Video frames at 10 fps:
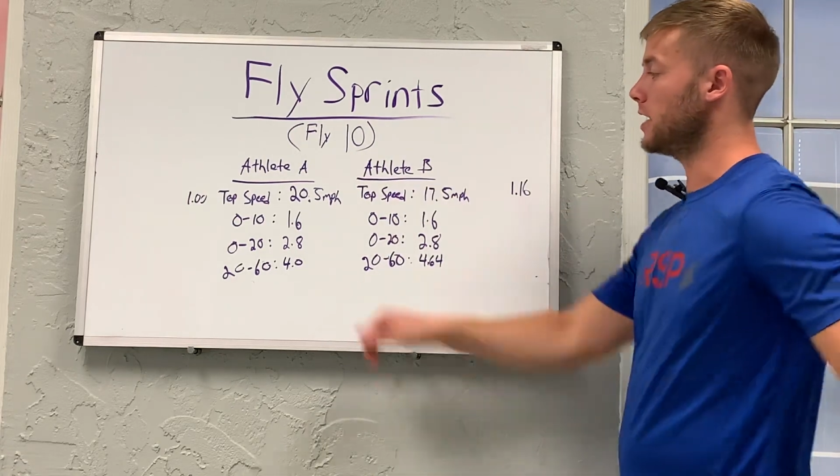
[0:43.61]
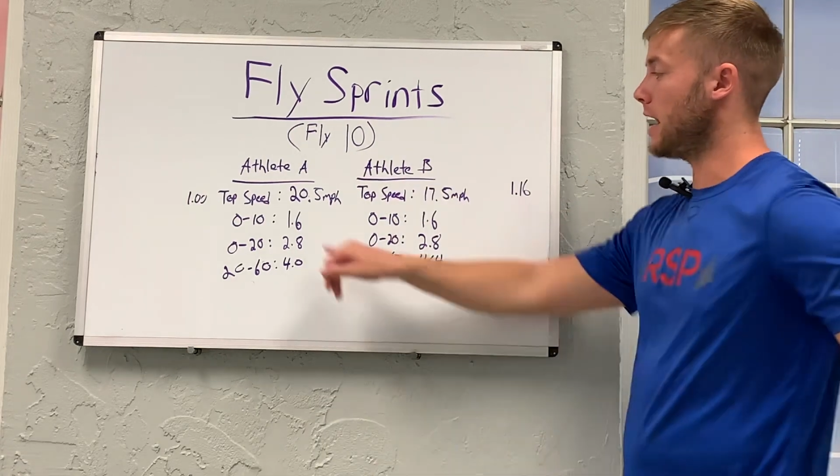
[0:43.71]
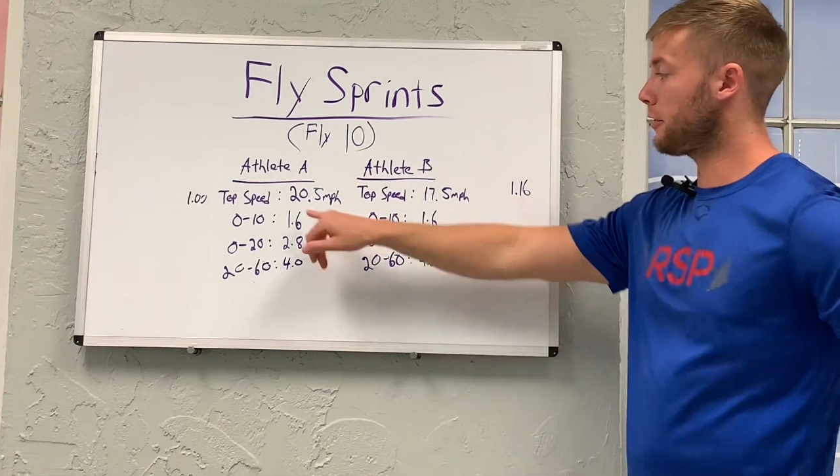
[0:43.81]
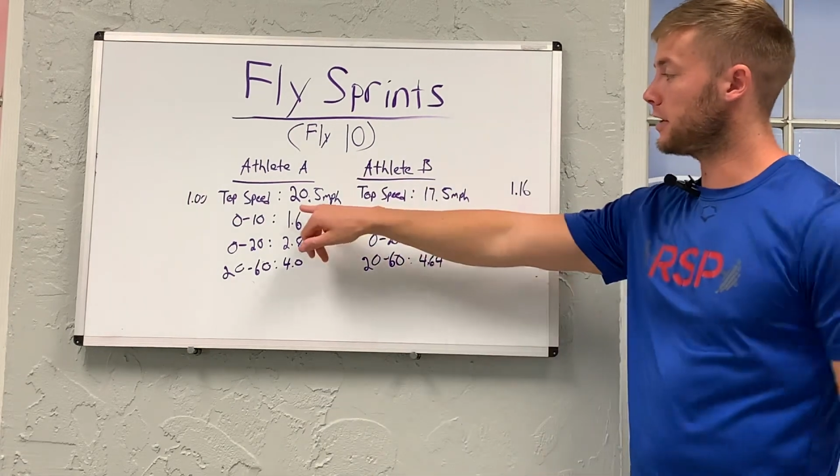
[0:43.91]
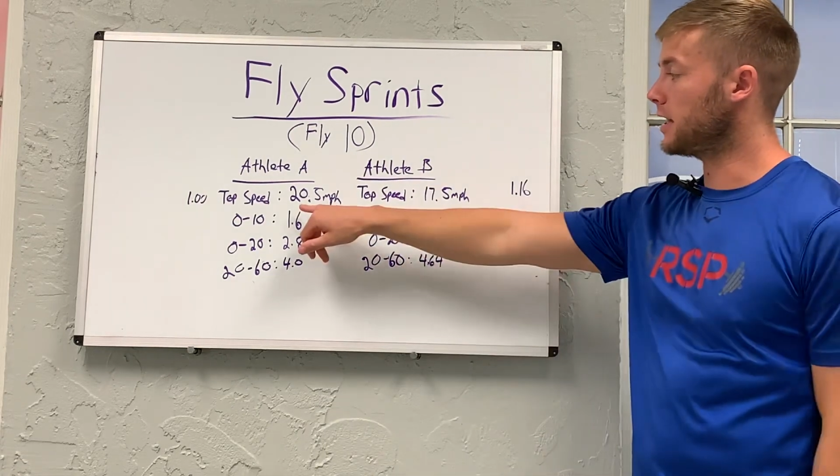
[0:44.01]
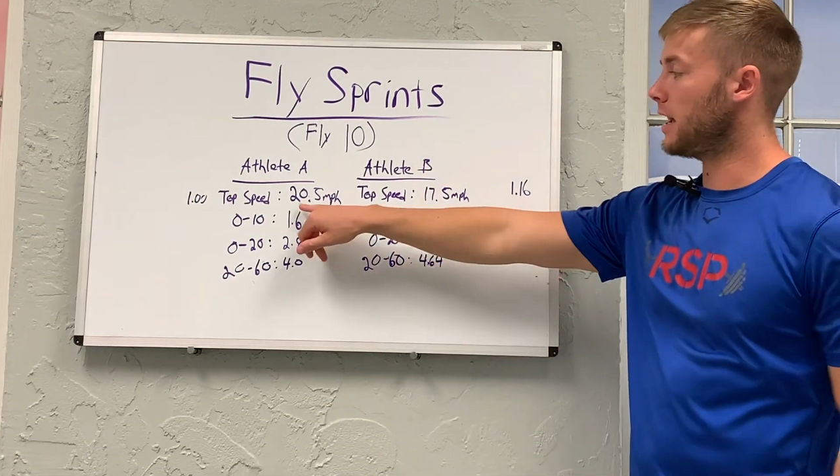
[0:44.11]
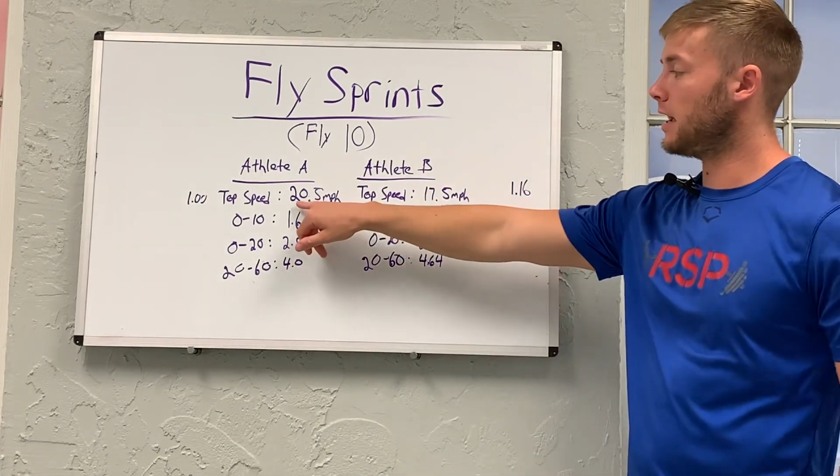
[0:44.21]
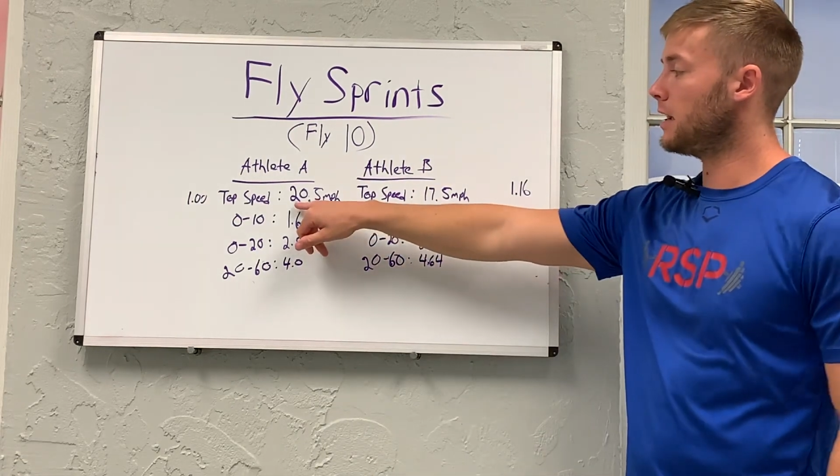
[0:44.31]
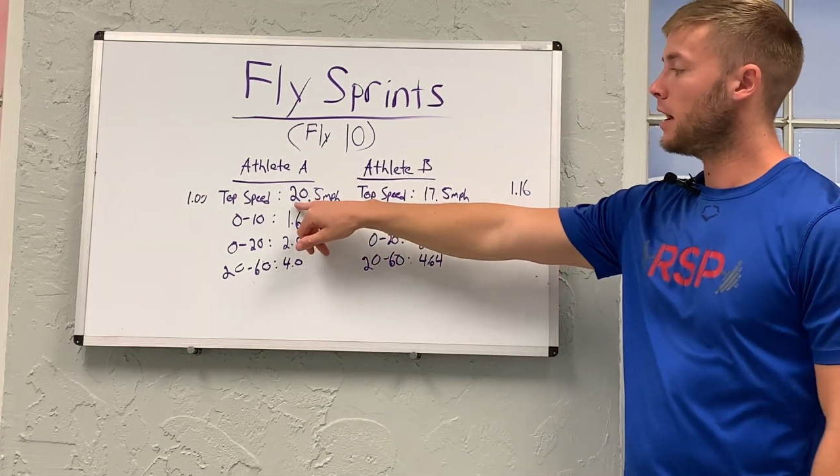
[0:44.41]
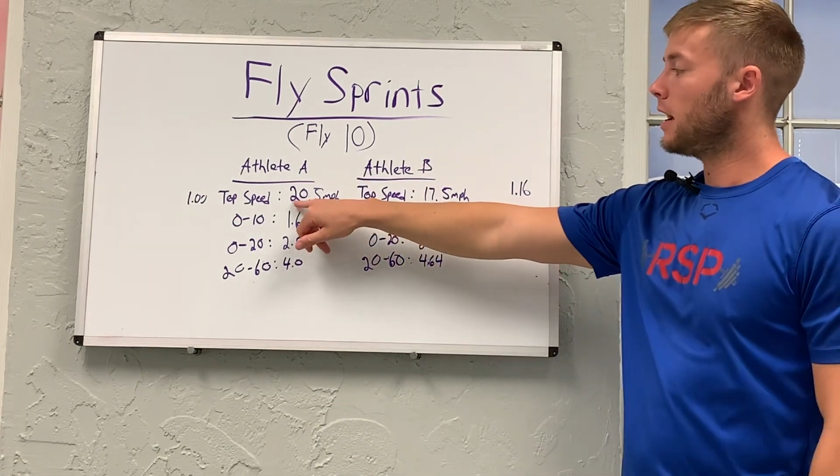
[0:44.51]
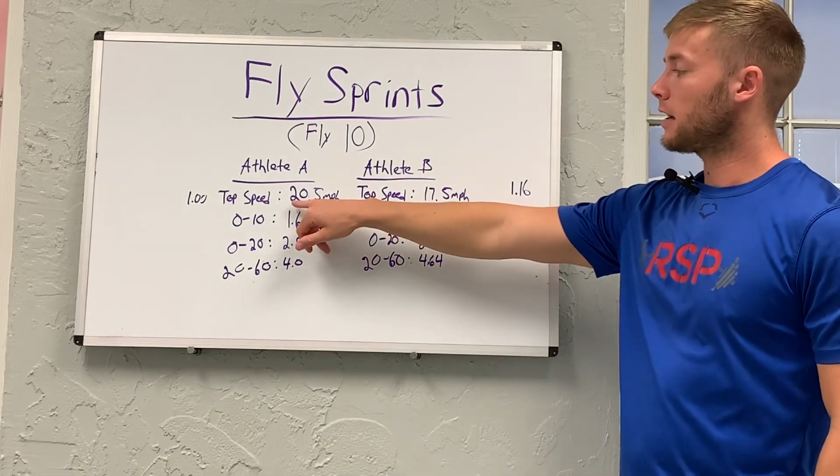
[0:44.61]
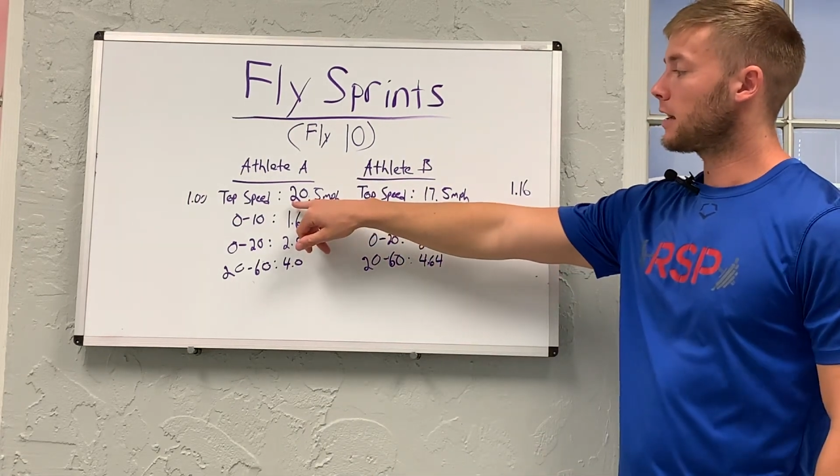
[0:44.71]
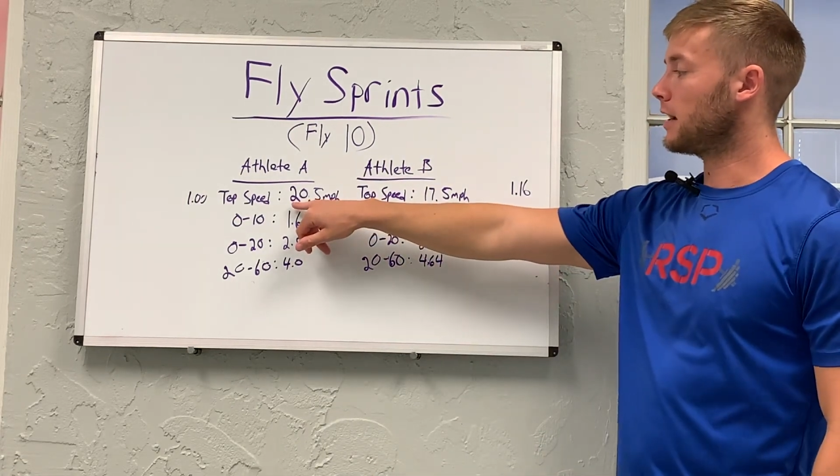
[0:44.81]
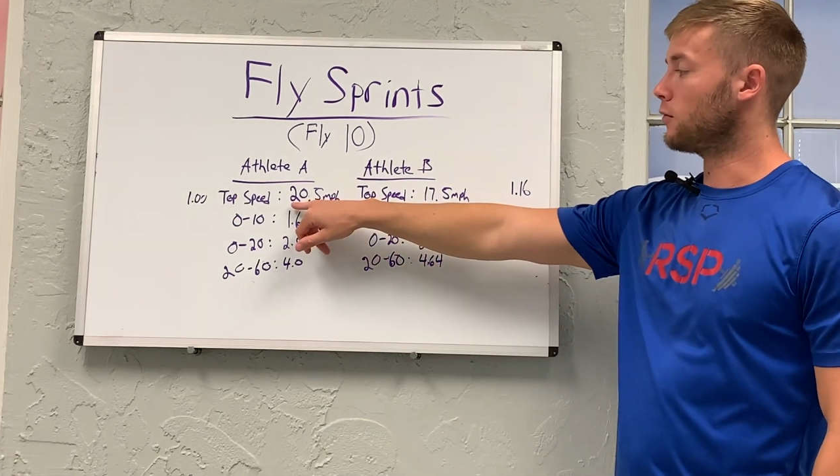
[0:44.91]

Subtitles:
Athlete A, okay,